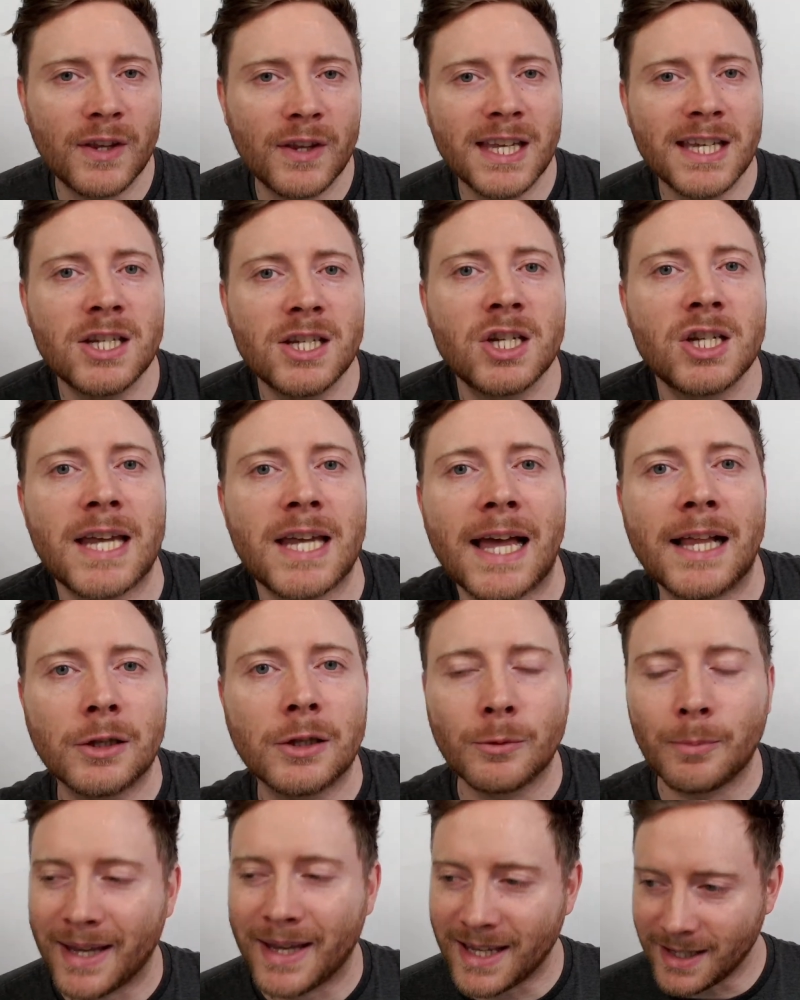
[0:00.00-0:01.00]
for these
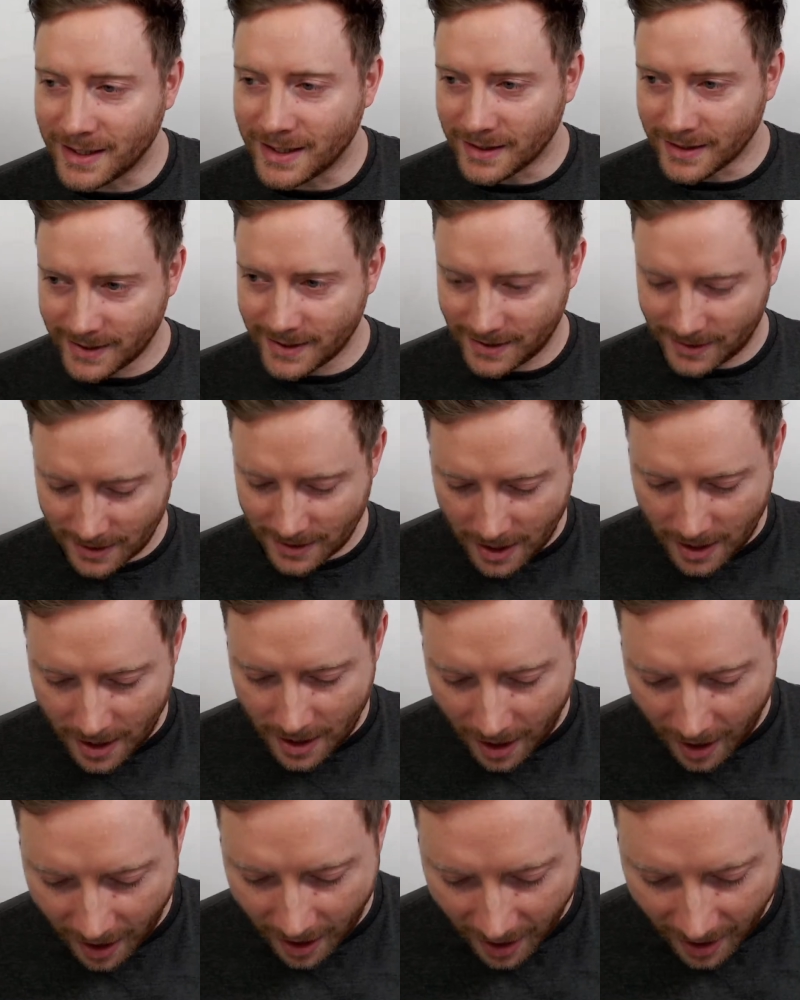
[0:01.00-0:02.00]
shell beads.
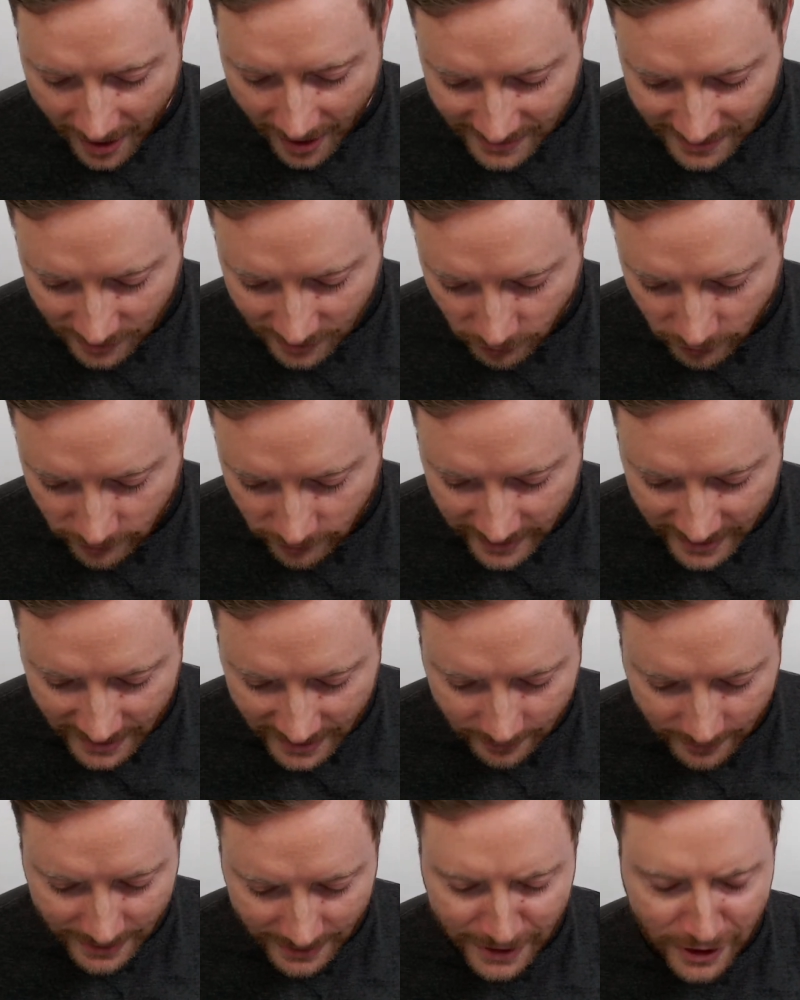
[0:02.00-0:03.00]
It's a
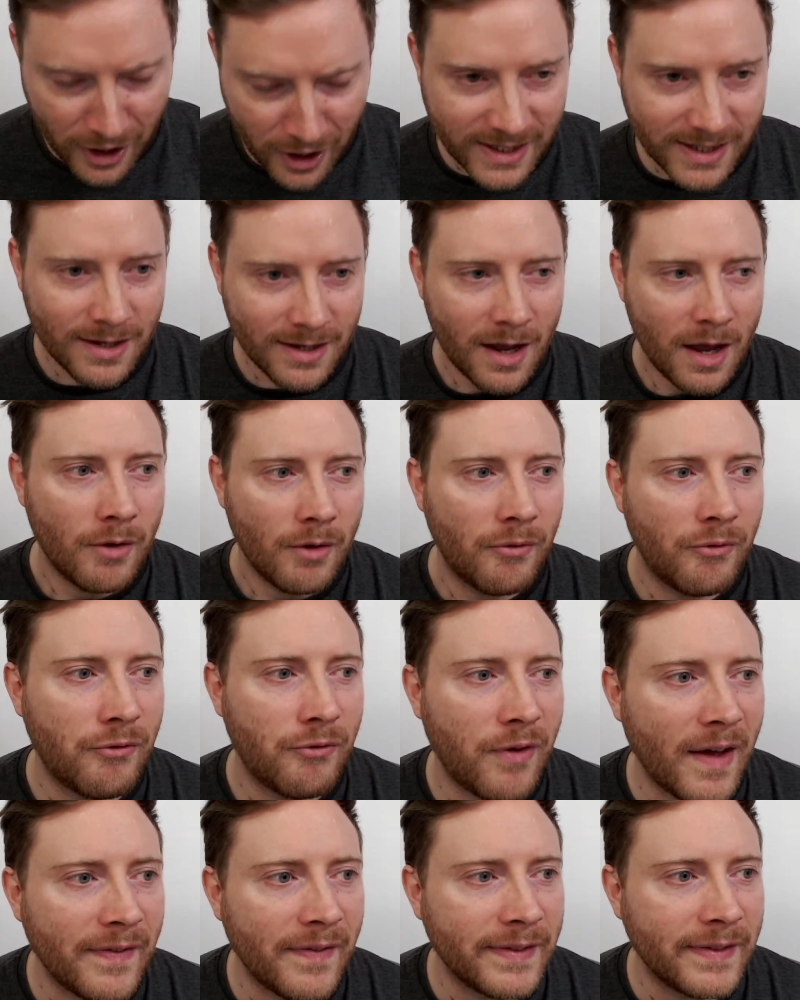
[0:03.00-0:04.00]
really, really nice,
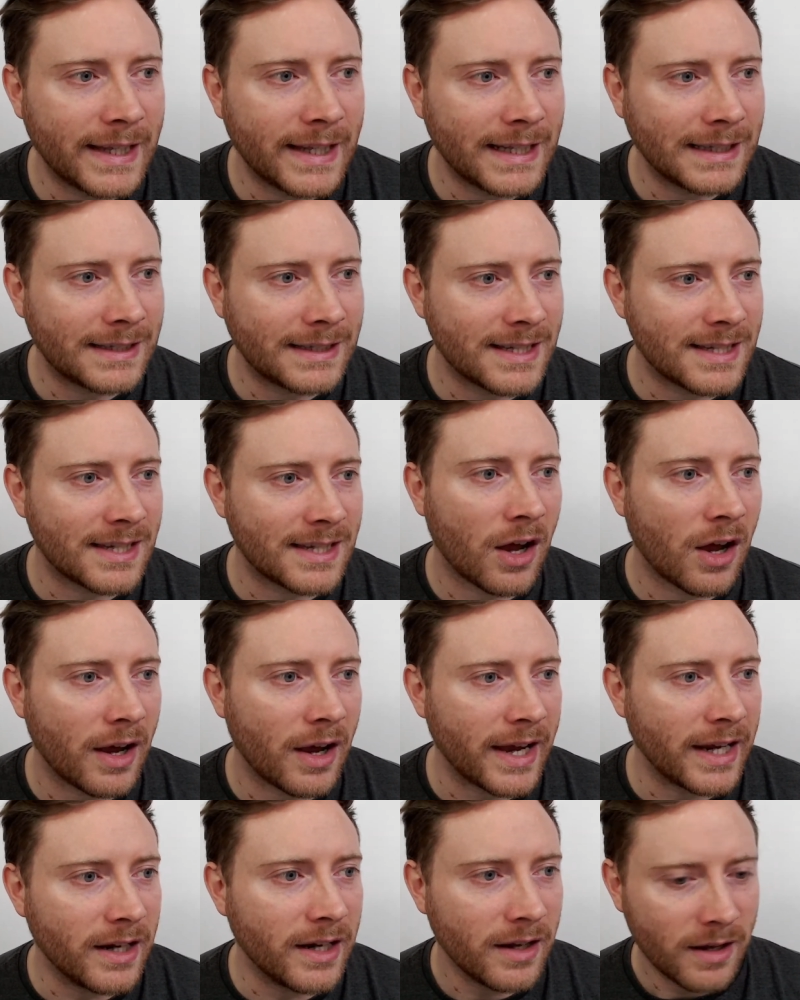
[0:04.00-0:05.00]
fun little
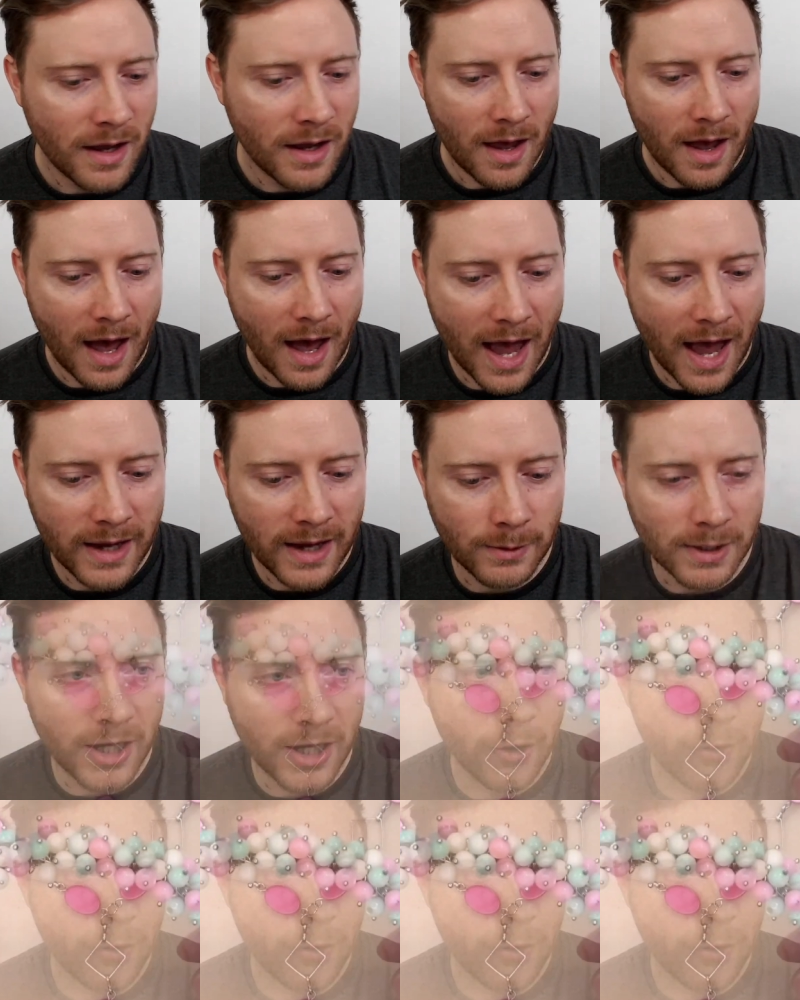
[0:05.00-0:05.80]
design. Here we